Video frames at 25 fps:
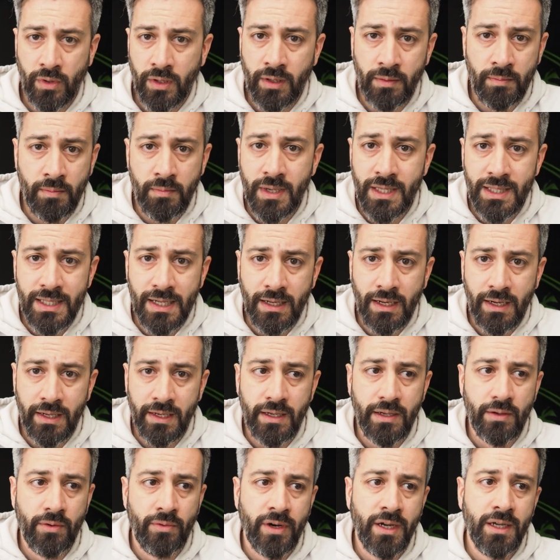immediately,
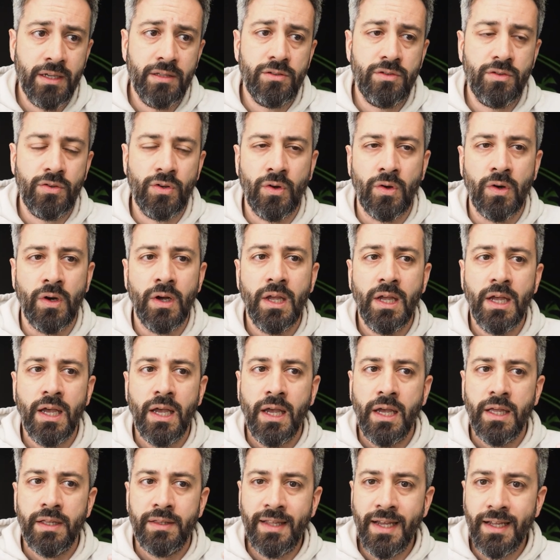right? So
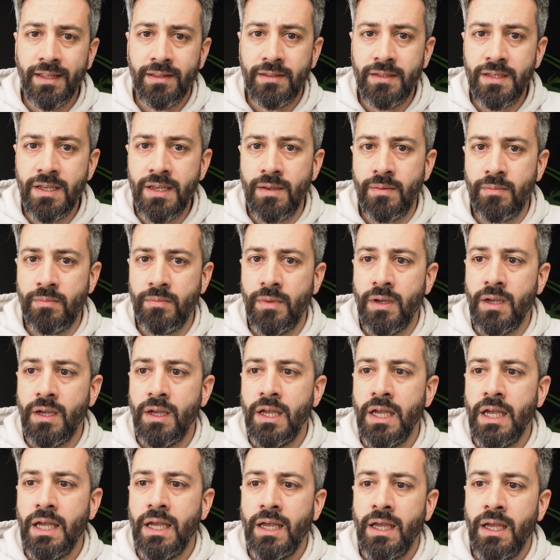that team,
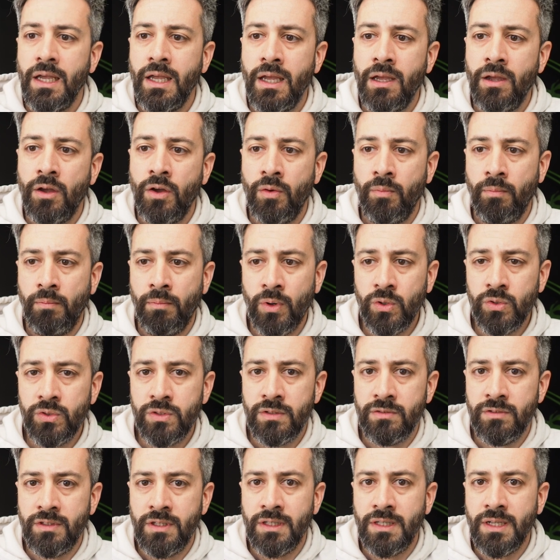most
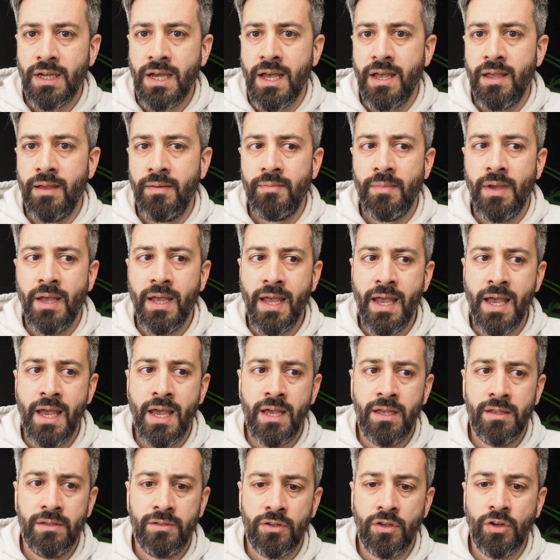of the time,
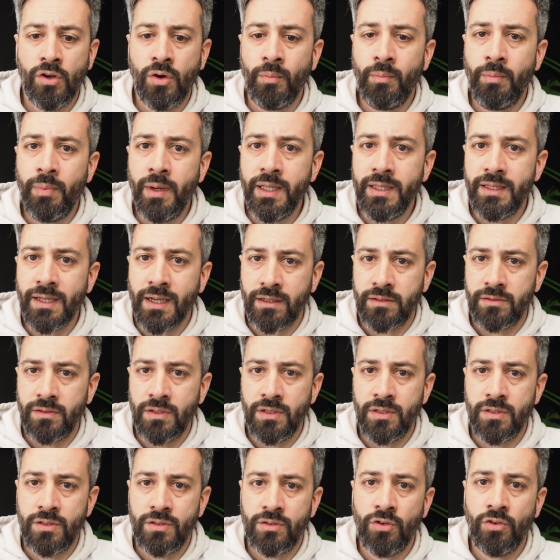has complete
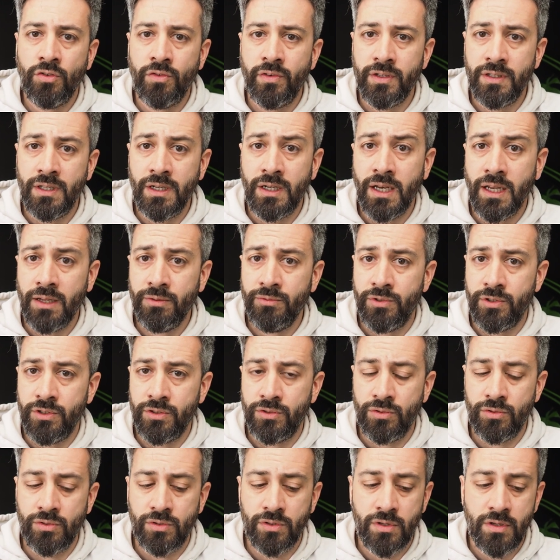access over the cloud
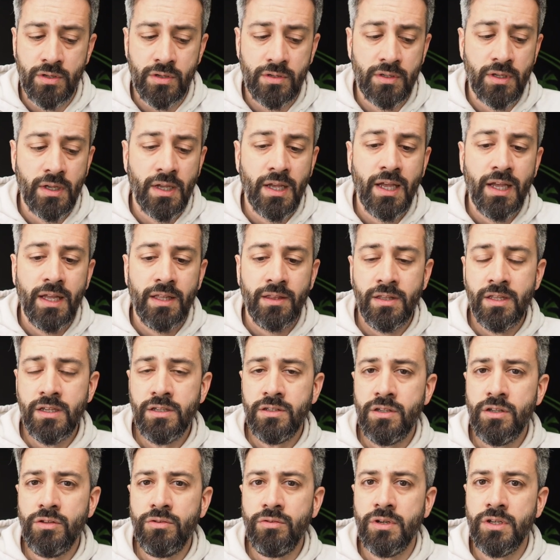resources. This
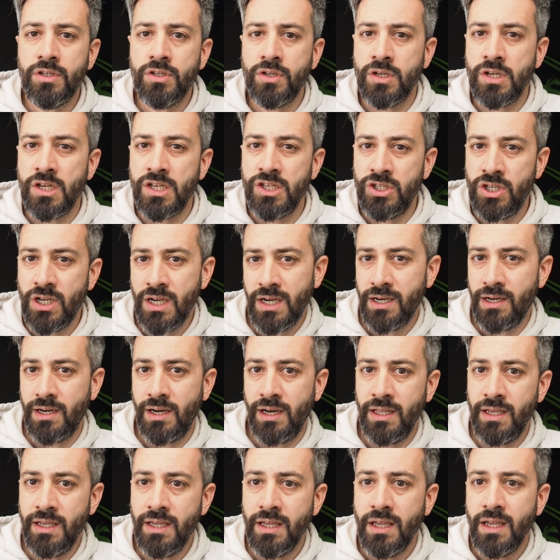situation
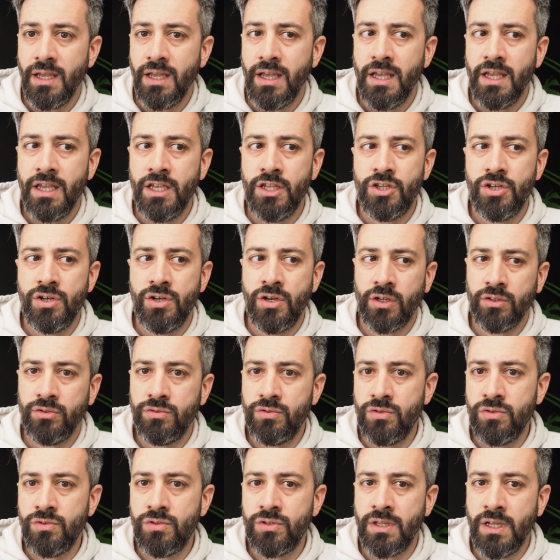generally is not
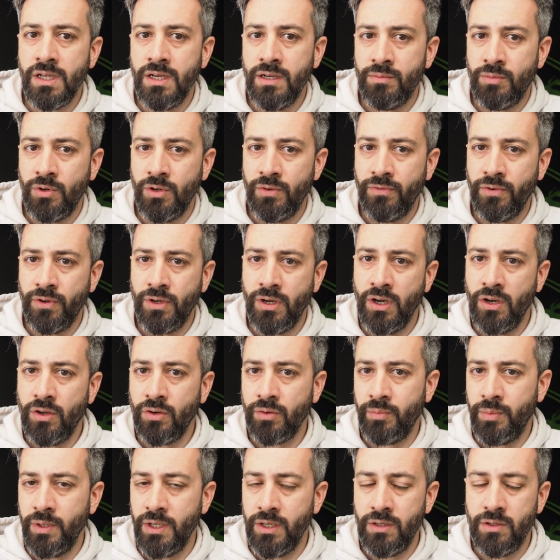sustainable for a
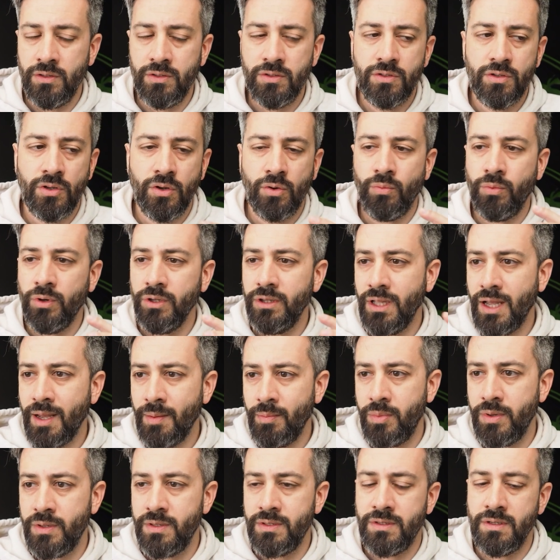long period. So what
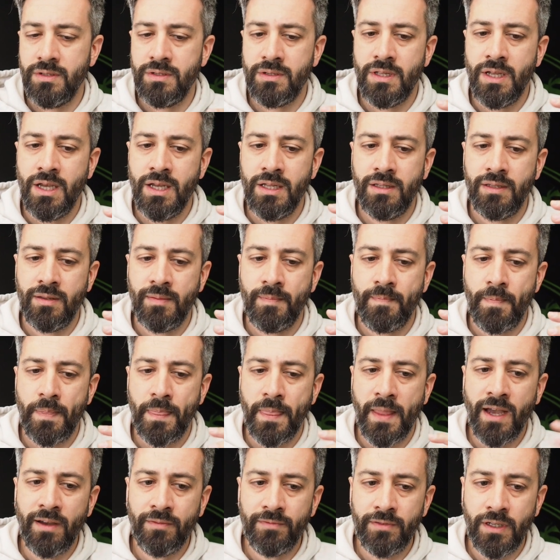happens is that
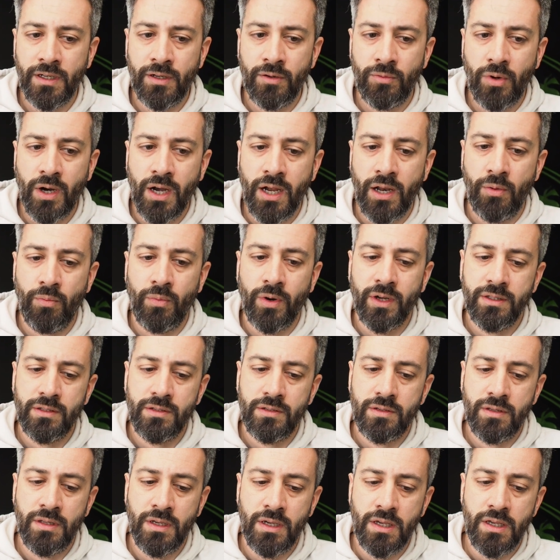after a while, once
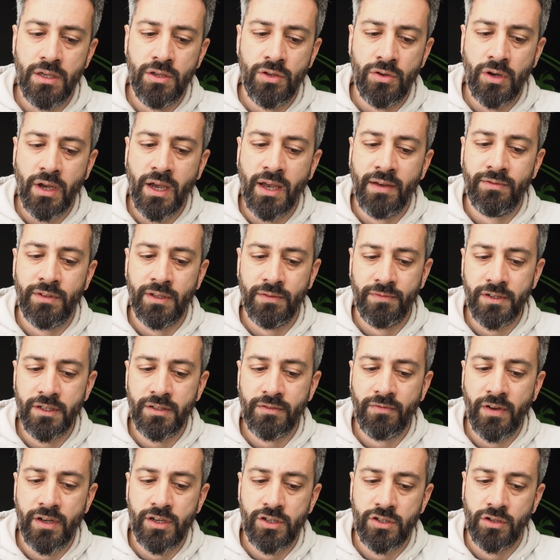you have the
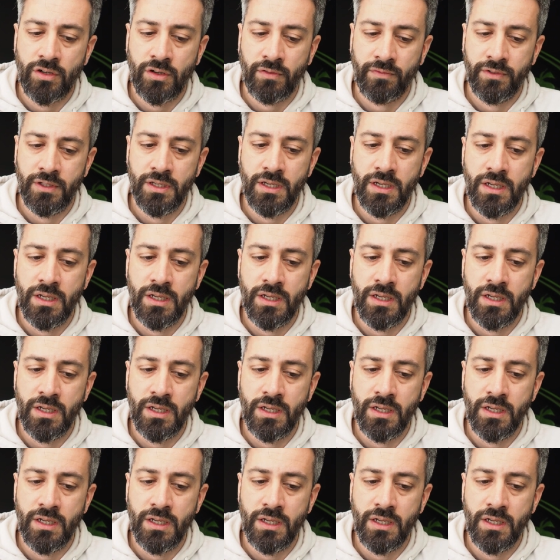first version of